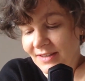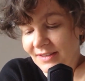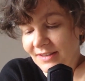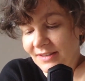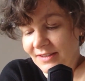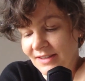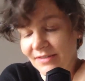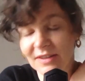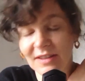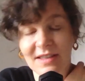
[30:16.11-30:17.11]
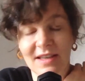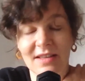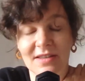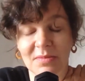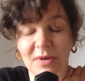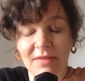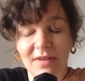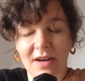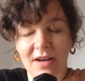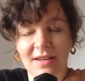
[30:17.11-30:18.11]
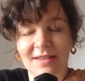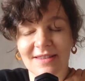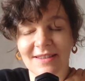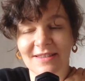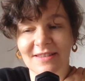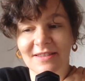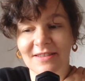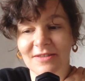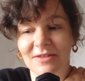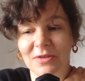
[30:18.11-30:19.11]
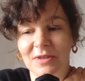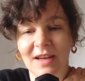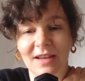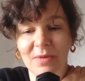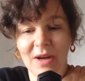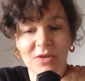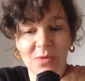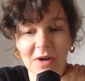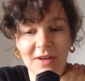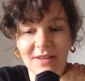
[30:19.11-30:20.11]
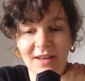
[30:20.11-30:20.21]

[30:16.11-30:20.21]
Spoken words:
live in these dense deprived areas and do daily wage work,